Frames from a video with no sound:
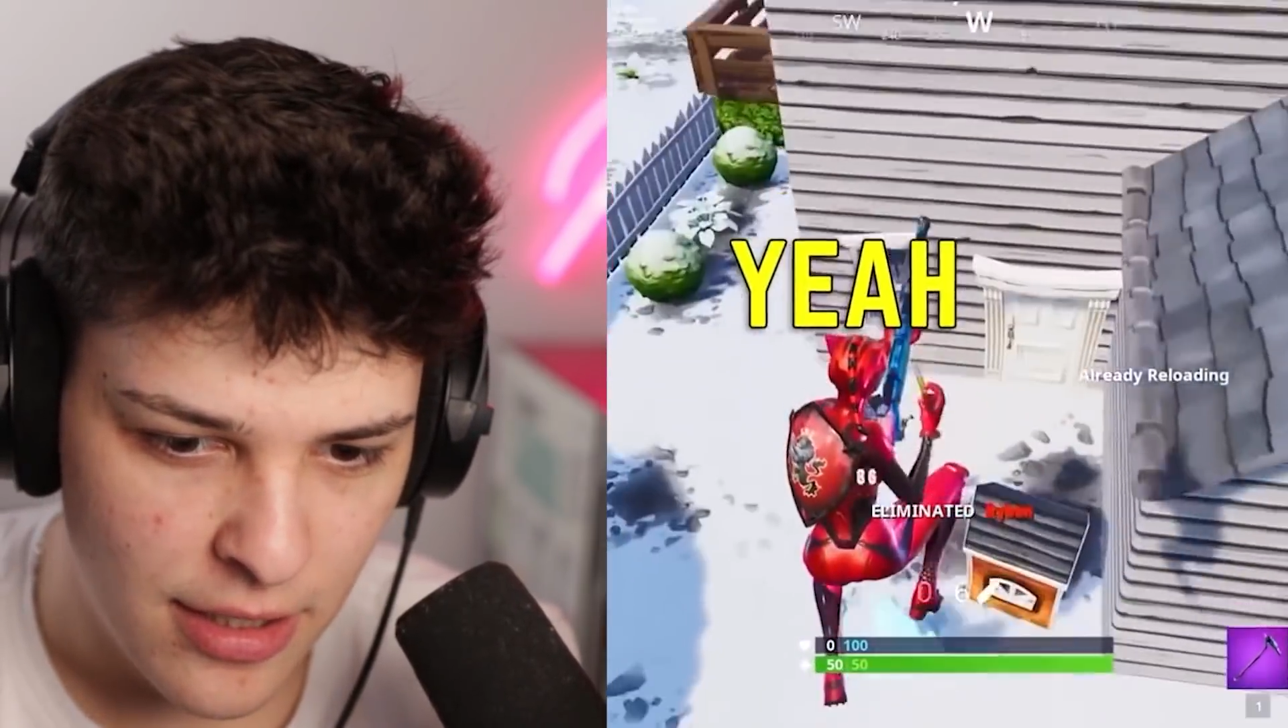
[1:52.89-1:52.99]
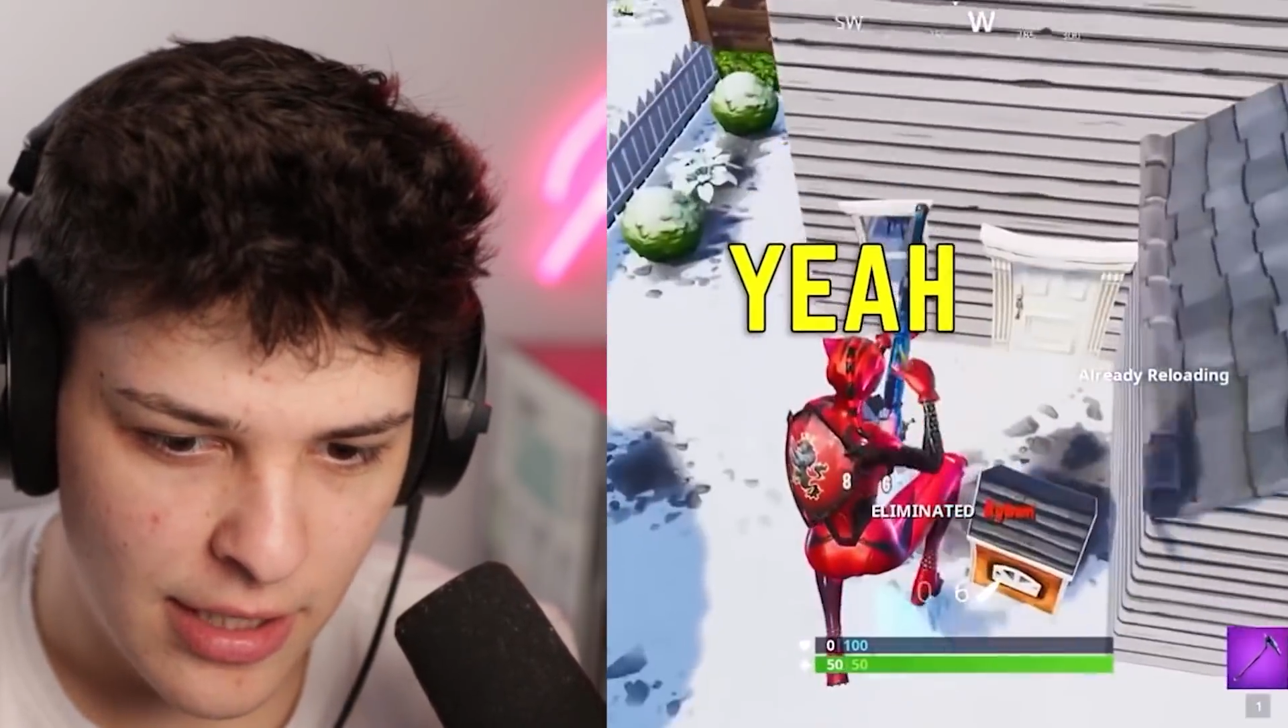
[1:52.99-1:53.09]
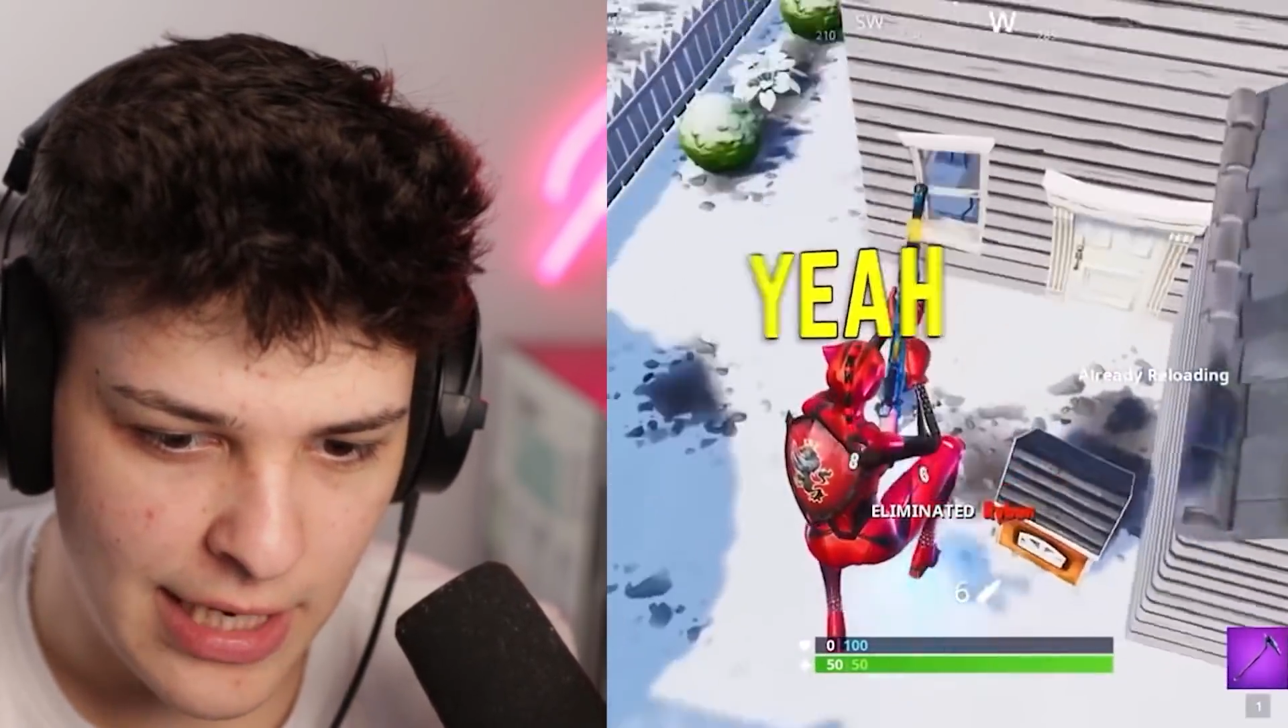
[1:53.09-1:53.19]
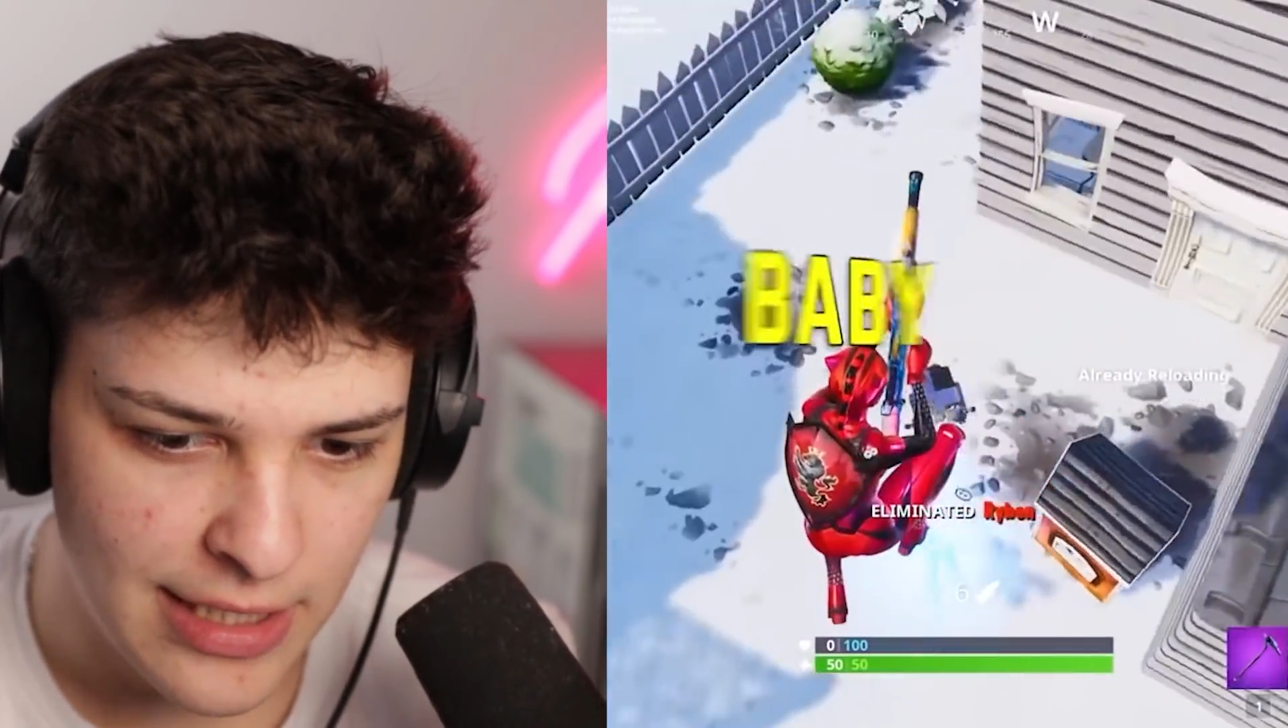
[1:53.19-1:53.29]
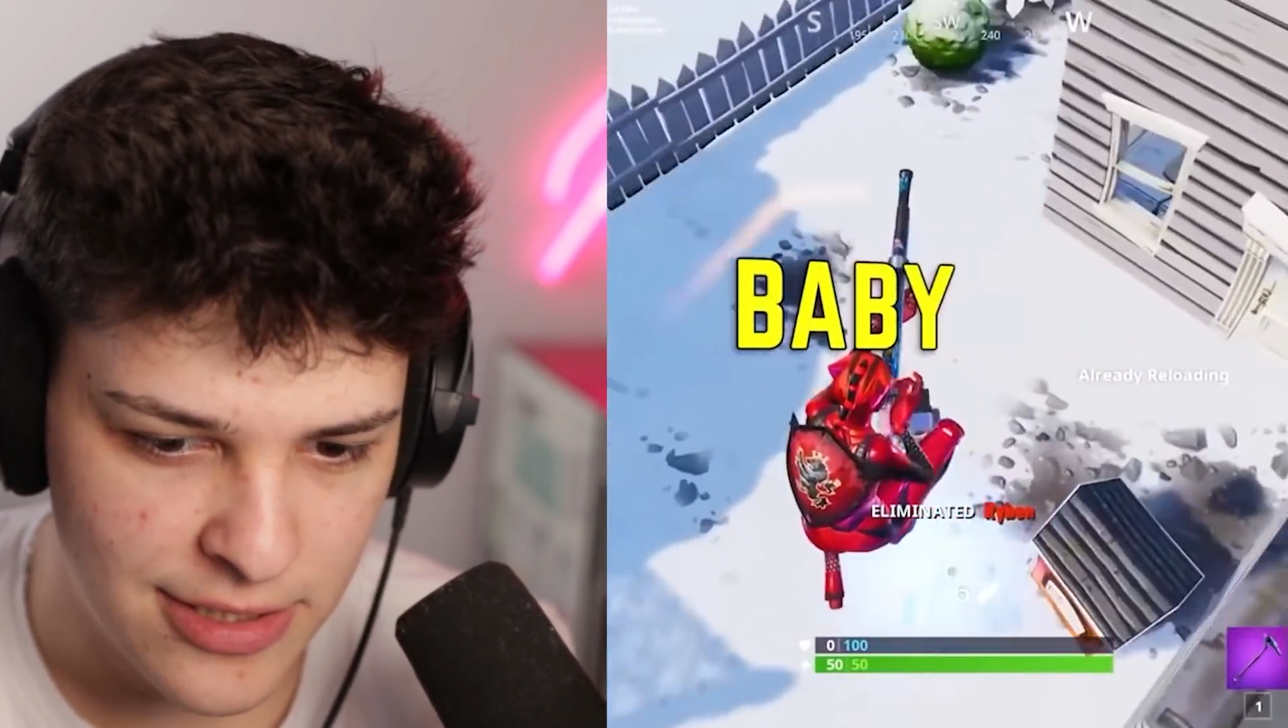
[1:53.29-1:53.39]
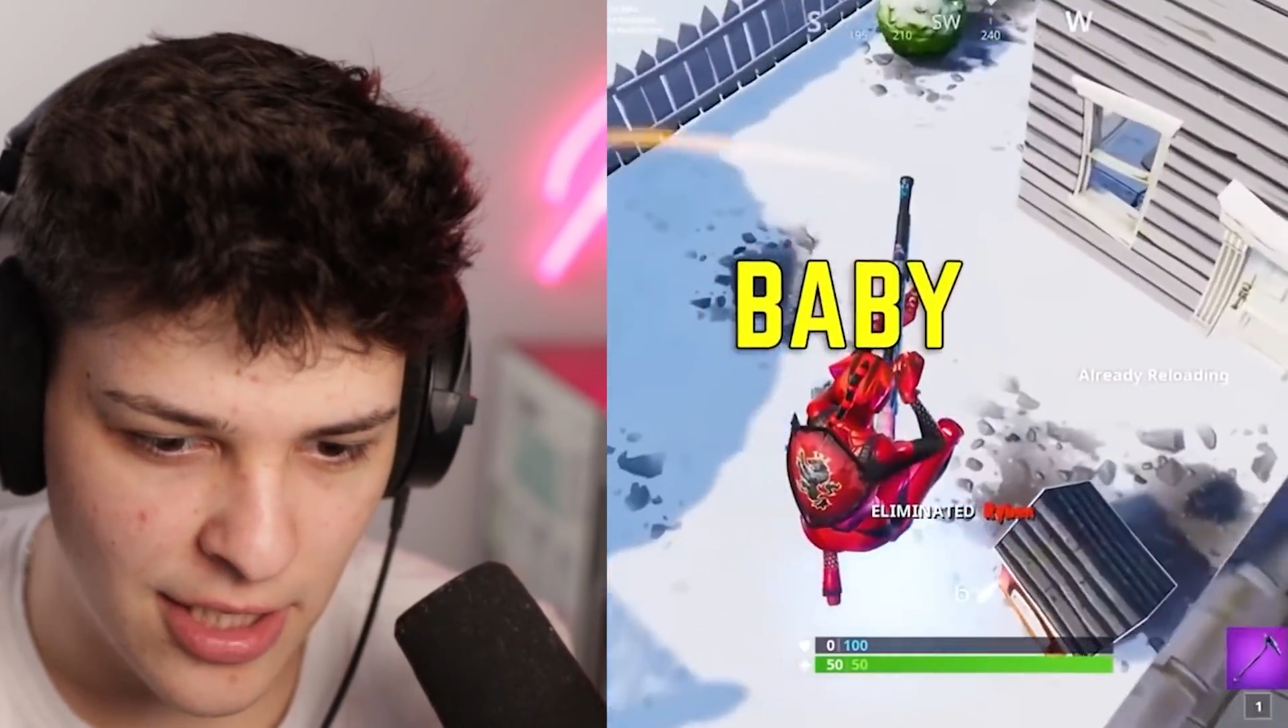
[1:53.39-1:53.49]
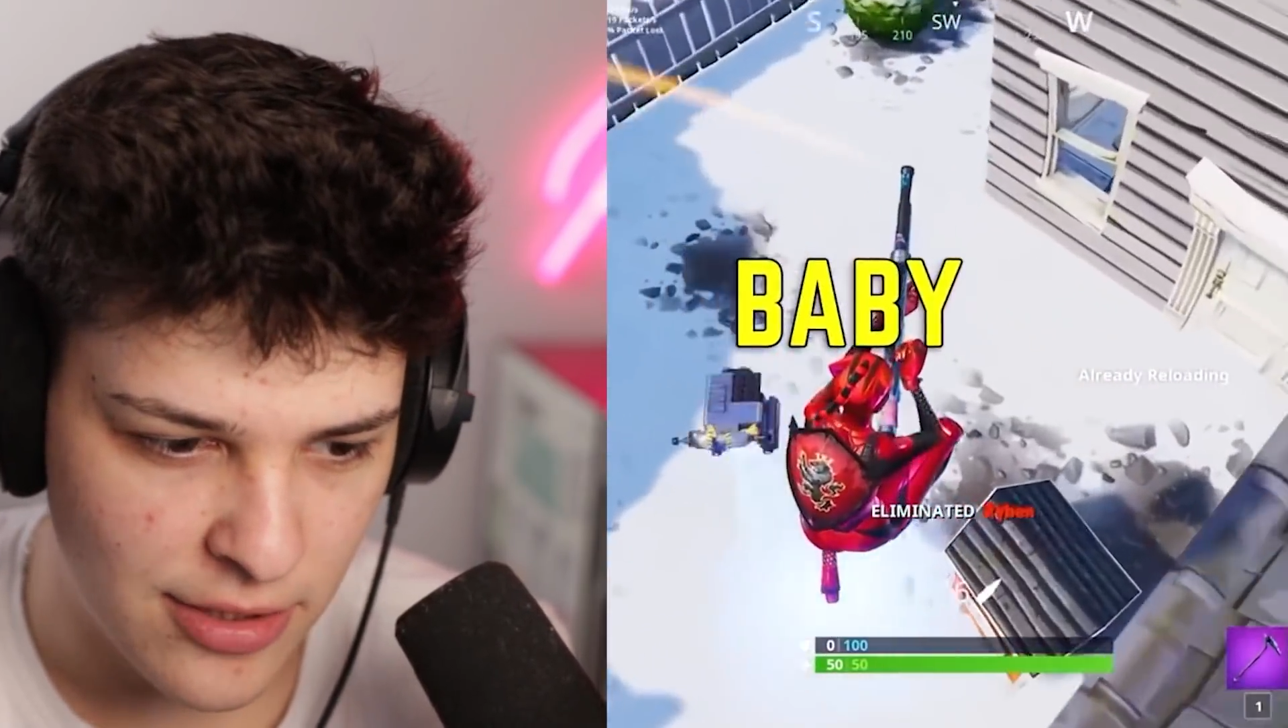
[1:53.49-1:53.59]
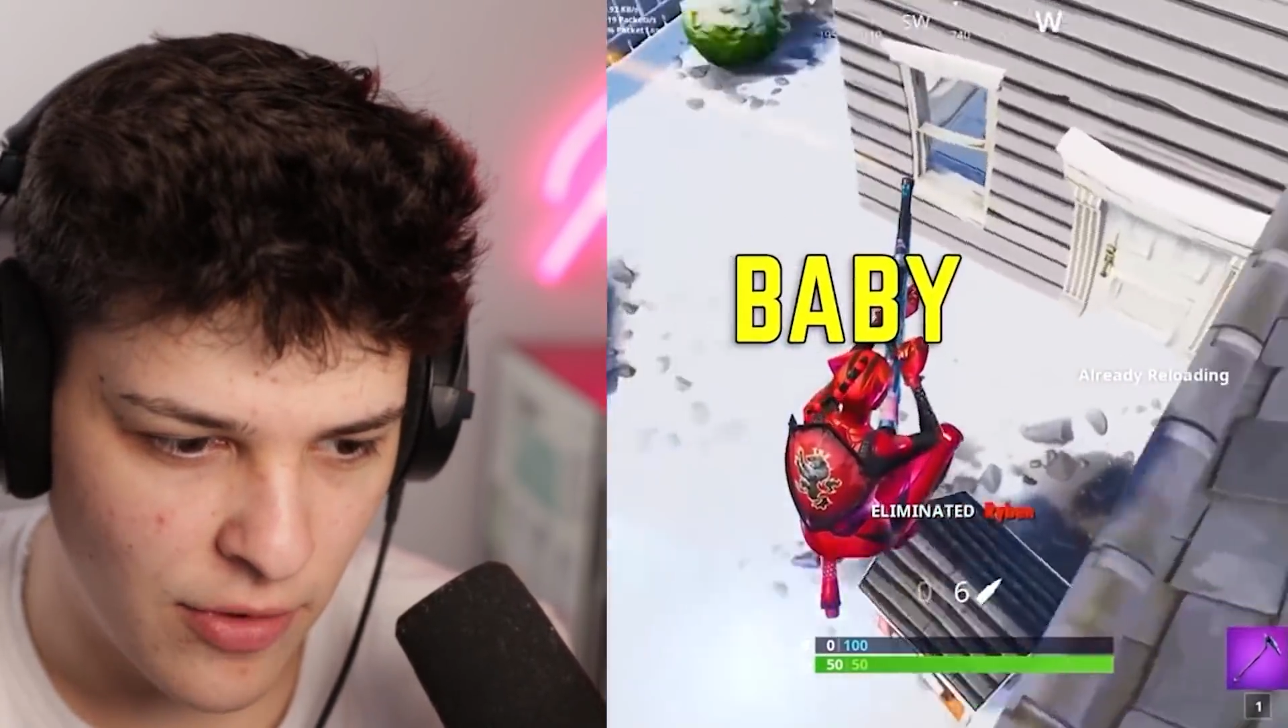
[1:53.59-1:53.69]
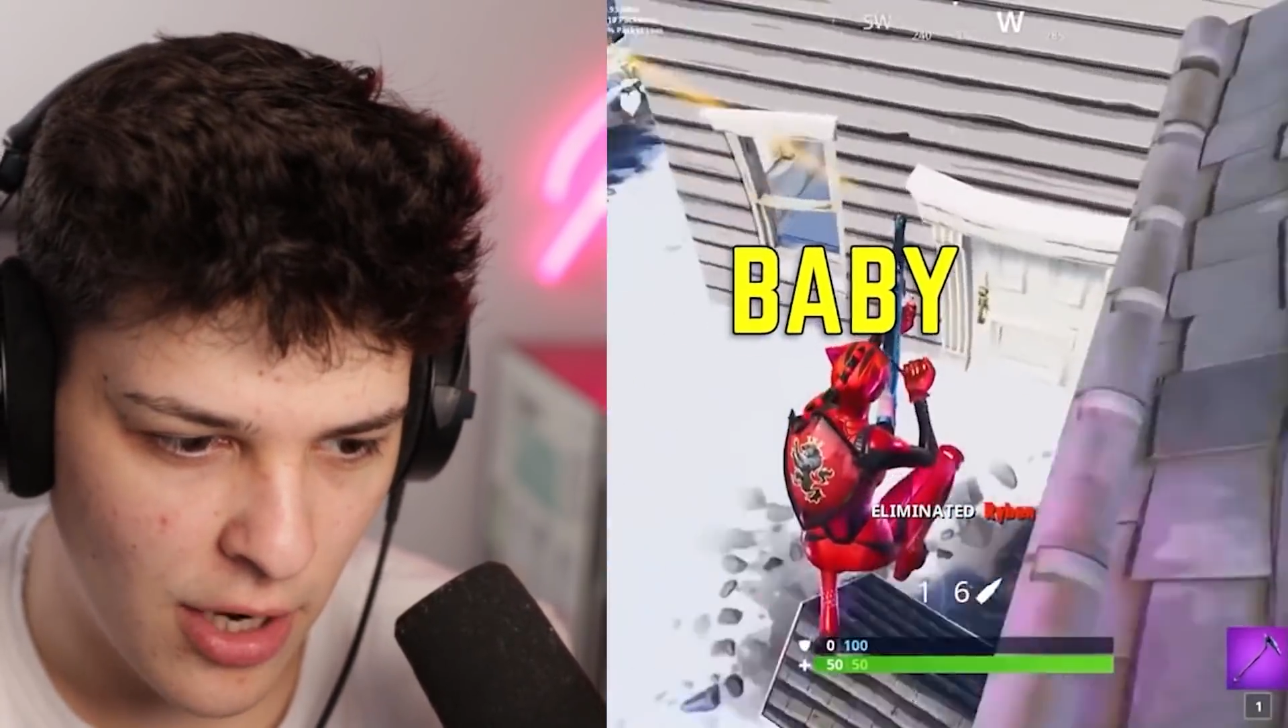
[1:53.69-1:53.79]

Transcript: He just shot the